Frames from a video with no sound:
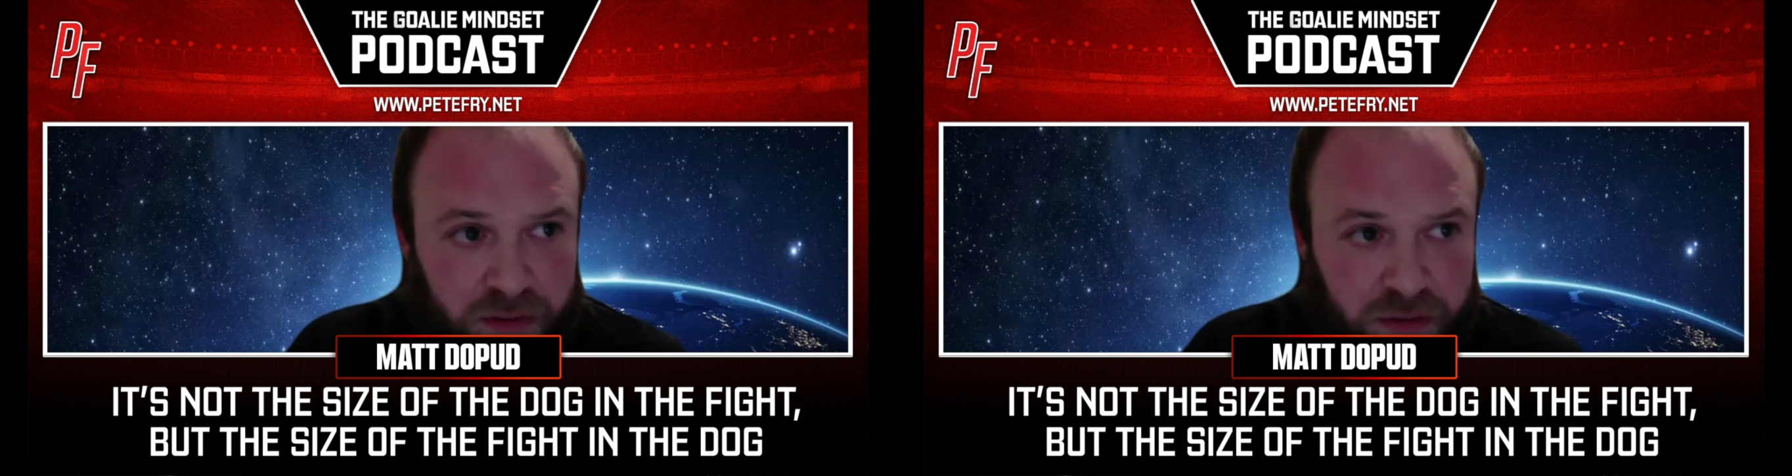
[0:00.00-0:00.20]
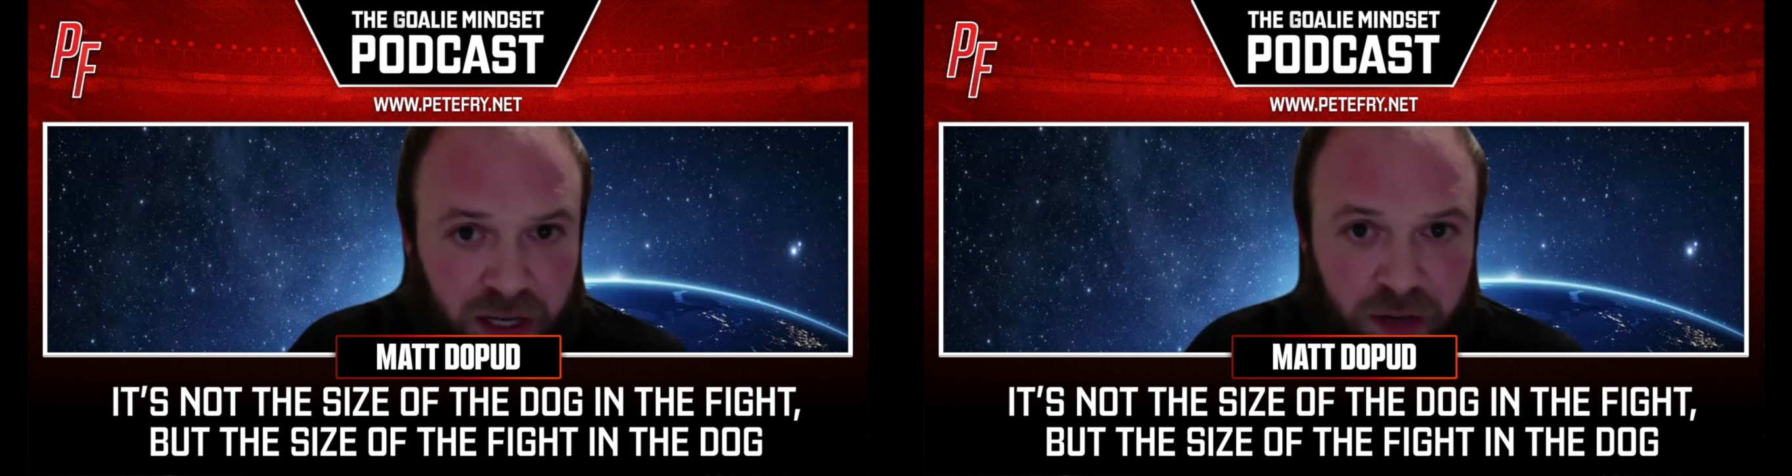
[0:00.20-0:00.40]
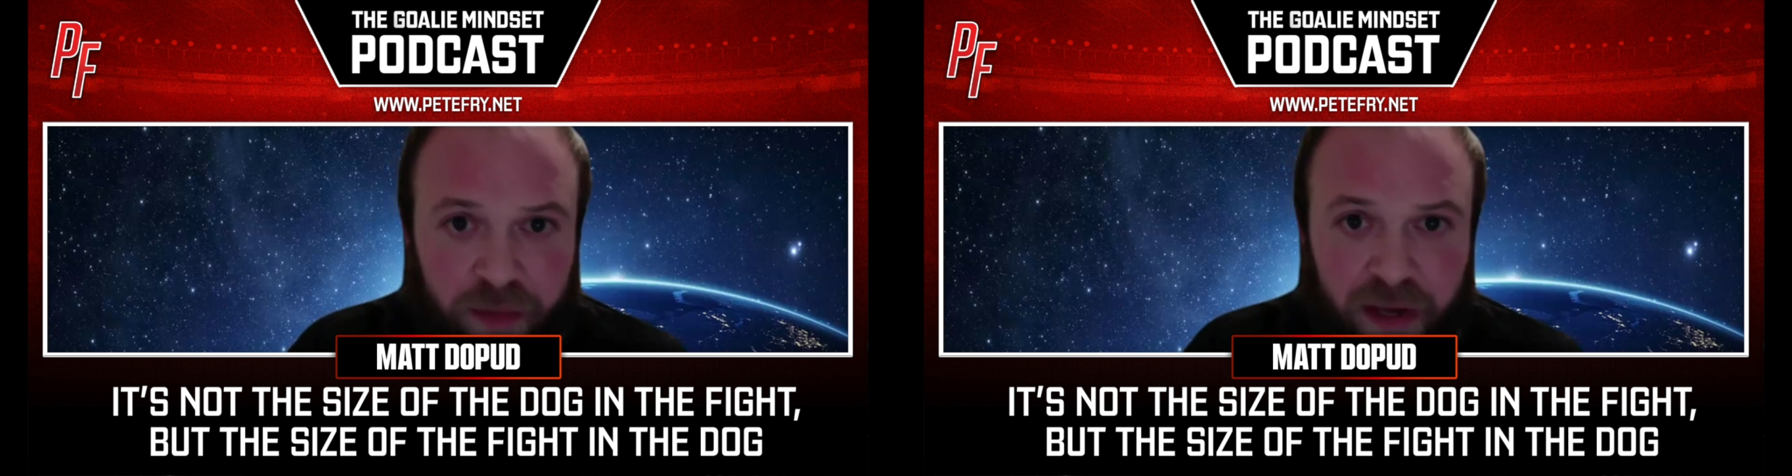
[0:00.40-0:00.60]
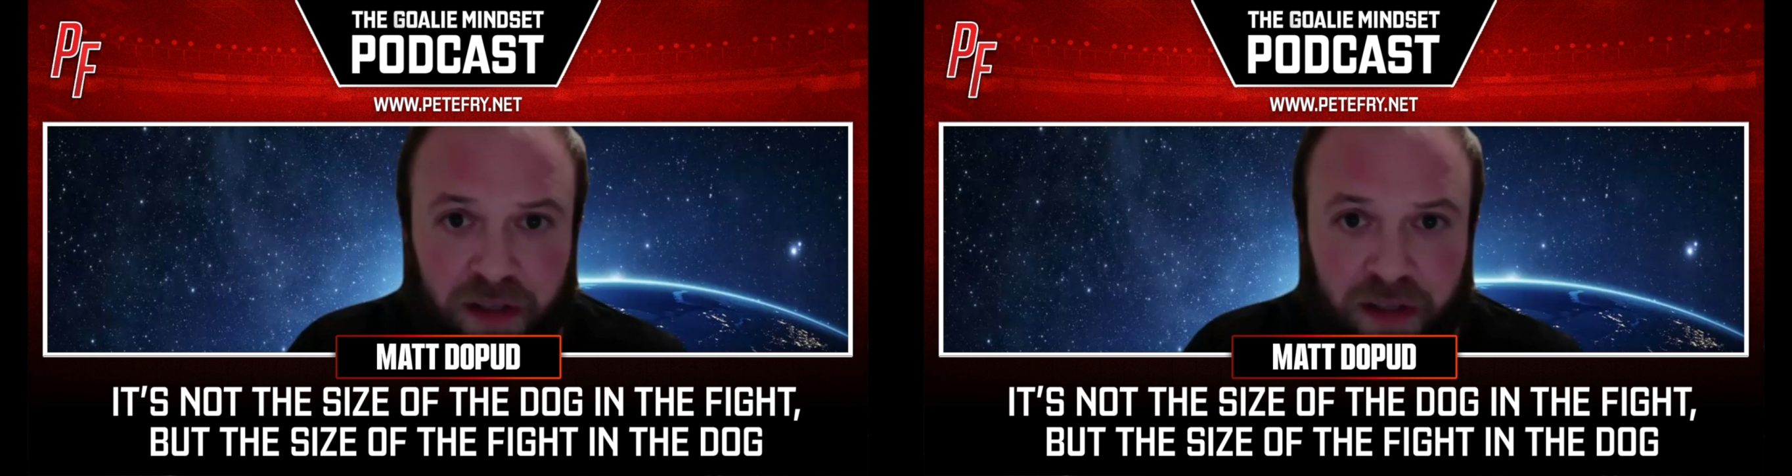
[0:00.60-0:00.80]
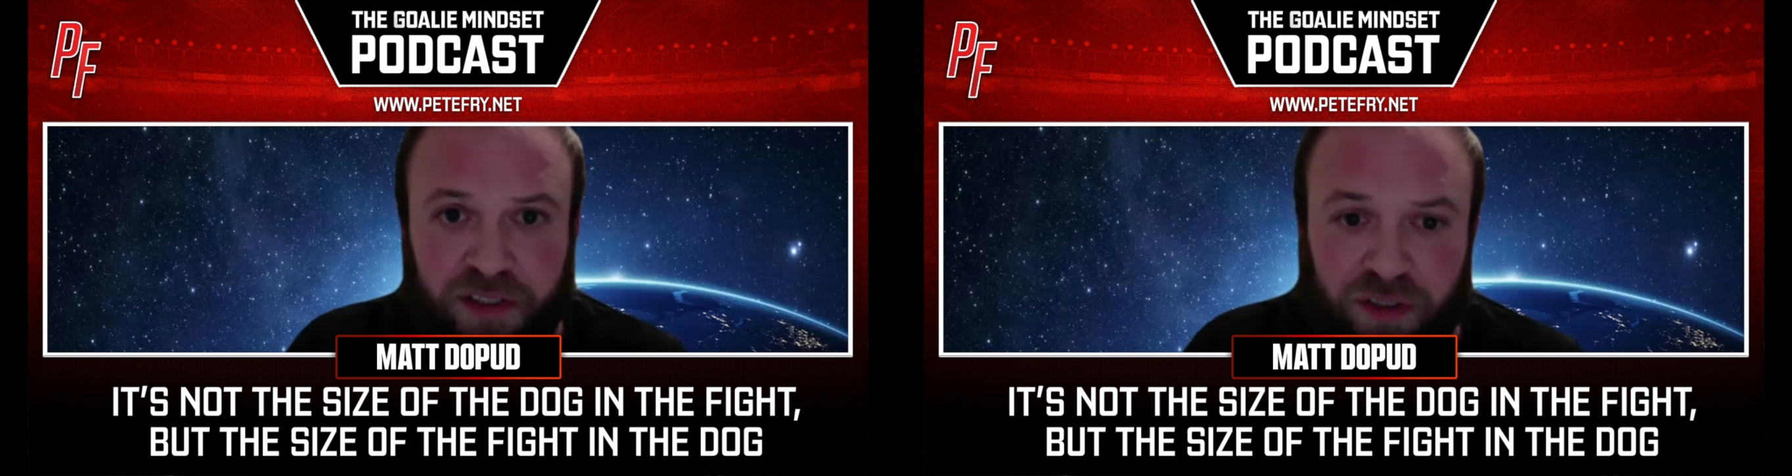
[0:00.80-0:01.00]
kind of make a
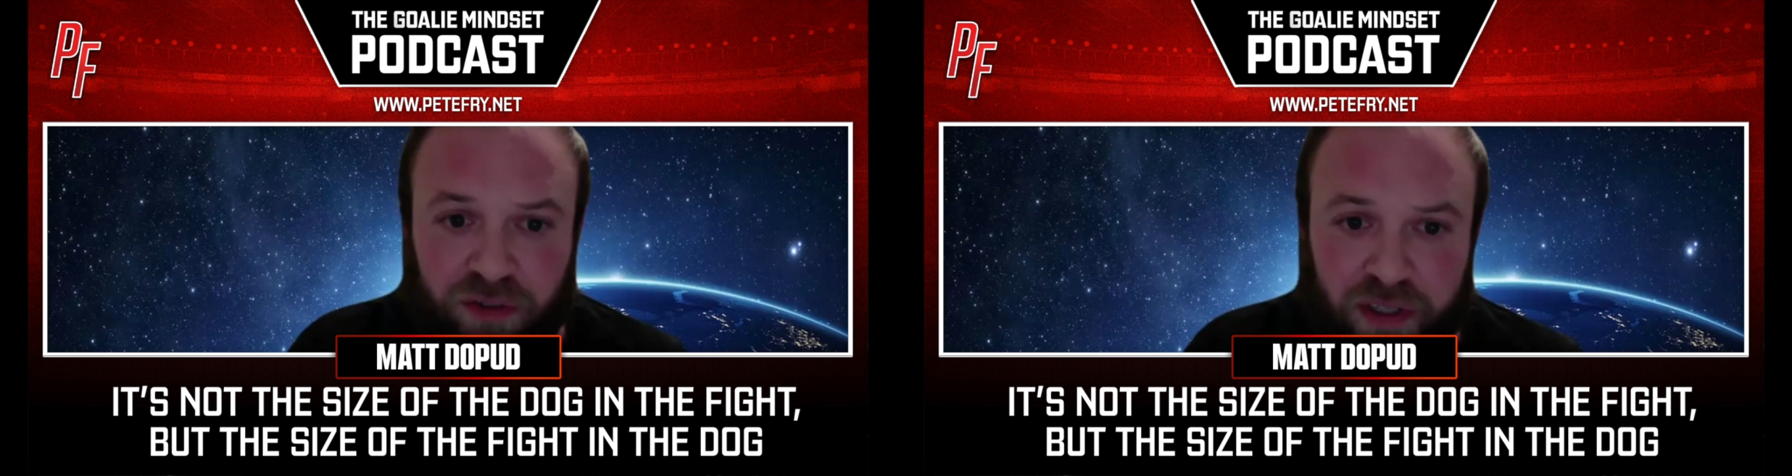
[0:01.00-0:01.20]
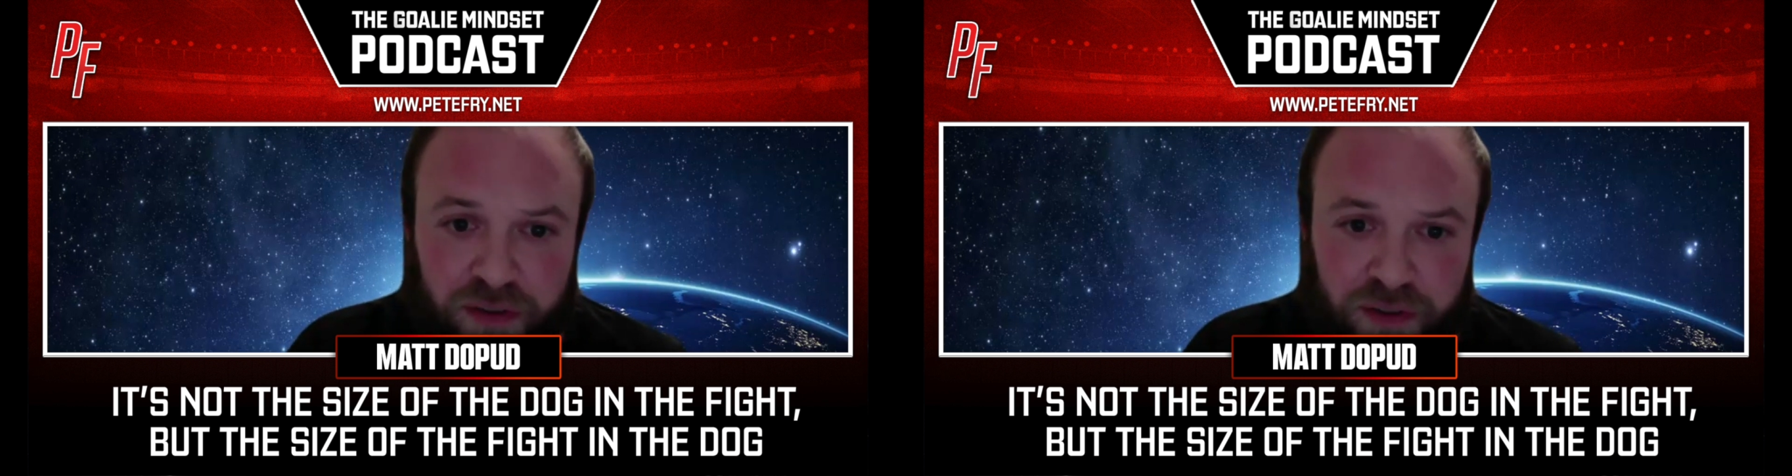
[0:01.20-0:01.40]
decision, right?